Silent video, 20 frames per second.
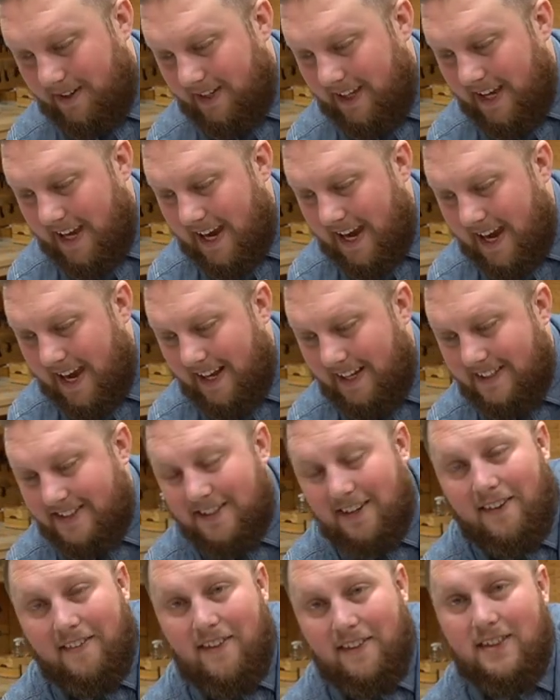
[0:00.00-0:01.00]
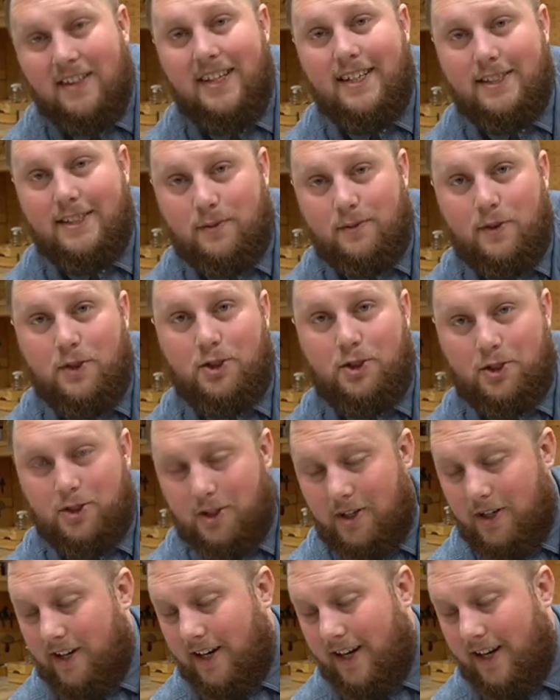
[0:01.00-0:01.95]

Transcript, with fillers: Yeah, it's on the list for sure.